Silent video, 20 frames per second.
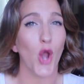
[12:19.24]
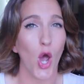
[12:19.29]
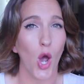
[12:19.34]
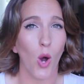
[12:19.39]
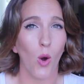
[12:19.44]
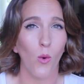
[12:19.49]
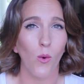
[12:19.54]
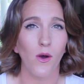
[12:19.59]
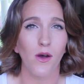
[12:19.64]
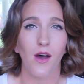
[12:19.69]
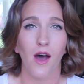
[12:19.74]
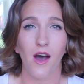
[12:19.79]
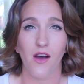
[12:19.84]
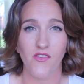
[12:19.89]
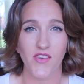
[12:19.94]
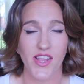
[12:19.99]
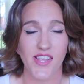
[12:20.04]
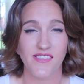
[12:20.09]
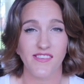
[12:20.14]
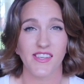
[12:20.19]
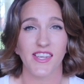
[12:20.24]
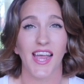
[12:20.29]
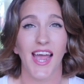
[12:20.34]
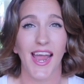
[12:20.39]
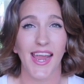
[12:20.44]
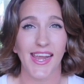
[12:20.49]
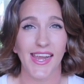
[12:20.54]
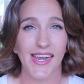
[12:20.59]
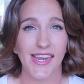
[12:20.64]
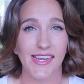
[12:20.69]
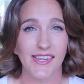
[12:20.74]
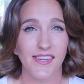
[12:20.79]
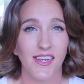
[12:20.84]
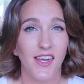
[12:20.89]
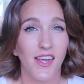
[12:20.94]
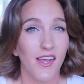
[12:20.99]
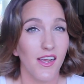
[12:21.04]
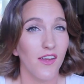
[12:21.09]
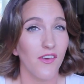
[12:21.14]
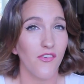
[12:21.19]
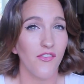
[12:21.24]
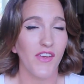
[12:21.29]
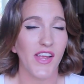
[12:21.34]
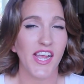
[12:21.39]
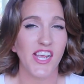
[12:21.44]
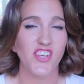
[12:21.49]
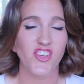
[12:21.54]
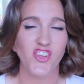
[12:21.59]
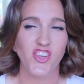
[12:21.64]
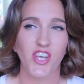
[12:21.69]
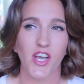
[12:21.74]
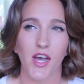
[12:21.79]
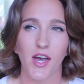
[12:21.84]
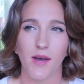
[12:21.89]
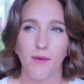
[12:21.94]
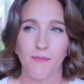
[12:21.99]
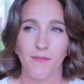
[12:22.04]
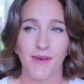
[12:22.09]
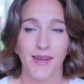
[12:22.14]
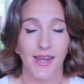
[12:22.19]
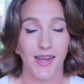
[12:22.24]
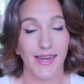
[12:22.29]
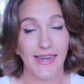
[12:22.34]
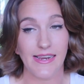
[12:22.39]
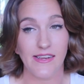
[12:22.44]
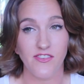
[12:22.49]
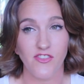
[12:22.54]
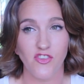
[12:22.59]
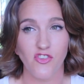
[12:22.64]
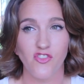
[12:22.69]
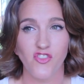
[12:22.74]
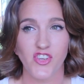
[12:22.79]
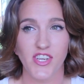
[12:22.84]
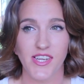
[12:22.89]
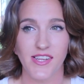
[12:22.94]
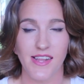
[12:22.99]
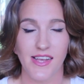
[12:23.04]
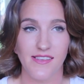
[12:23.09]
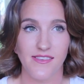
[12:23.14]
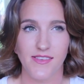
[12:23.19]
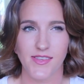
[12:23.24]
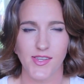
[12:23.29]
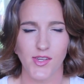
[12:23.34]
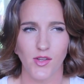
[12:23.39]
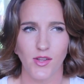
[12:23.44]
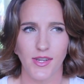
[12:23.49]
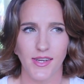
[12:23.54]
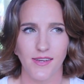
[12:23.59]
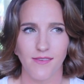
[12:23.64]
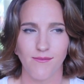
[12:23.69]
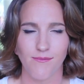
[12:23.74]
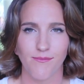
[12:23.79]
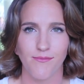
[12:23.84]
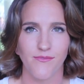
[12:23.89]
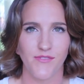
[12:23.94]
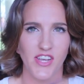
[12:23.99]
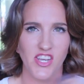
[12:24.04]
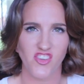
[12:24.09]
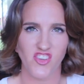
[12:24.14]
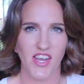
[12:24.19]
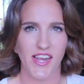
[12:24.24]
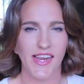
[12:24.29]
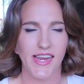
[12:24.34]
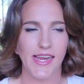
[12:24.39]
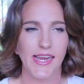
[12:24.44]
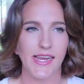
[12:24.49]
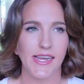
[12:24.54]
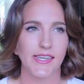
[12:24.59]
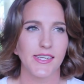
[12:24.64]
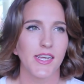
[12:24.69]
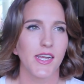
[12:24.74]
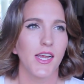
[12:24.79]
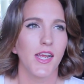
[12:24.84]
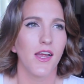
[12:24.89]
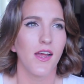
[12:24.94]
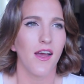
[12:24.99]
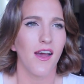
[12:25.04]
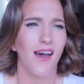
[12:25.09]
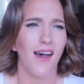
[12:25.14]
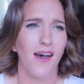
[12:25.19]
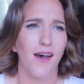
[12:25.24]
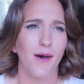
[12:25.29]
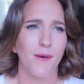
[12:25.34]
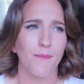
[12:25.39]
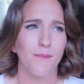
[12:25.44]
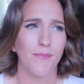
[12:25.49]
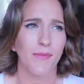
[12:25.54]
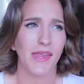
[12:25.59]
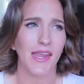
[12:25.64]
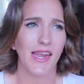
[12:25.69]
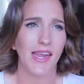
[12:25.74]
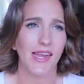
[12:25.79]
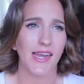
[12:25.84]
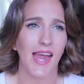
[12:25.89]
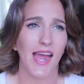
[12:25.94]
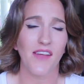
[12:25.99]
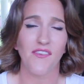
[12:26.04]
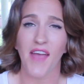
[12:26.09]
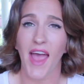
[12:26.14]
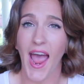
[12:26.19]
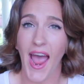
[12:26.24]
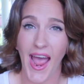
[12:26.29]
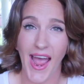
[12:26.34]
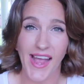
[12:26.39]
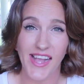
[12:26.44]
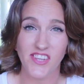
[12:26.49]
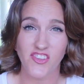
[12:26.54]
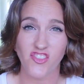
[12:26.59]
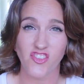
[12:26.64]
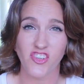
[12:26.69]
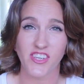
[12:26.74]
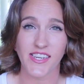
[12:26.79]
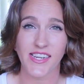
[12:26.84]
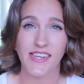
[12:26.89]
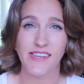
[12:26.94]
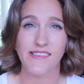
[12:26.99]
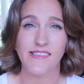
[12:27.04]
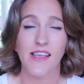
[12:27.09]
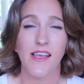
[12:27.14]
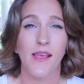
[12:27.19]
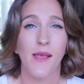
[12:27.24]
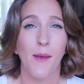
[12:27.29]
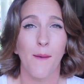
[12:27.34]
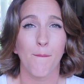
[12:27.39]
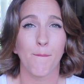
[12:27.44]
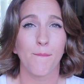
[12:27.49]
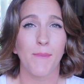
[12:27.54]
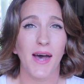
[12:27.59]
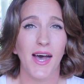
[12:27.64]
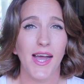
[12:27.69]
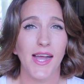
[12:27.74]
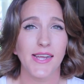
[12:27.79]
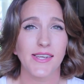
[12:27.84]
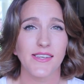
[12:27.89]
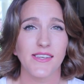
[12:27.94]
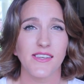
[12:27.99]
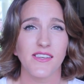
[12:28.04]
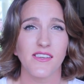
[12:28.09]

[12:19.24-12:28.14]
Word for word: No, obviously I eat fish. Um, I eat sushi. That's the only fish I eat. Um, and I've had cheese, but